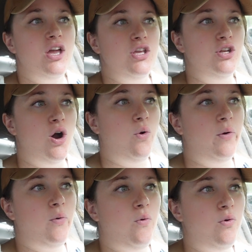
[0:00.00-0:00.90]

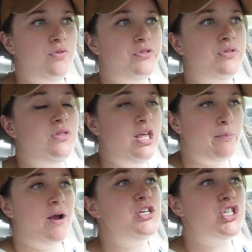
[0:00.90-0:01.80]
The
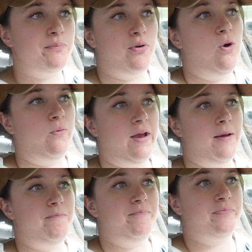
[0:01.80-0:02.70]
apprenticeship
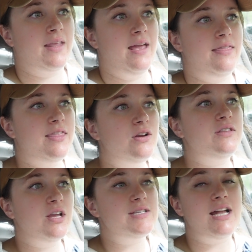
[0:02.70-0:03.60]
program,
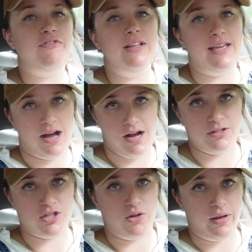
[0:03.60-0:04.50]
there's definitely
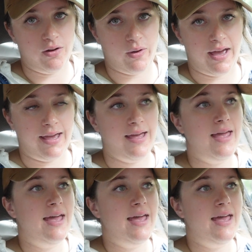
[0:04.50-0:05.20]
cons to it, okay?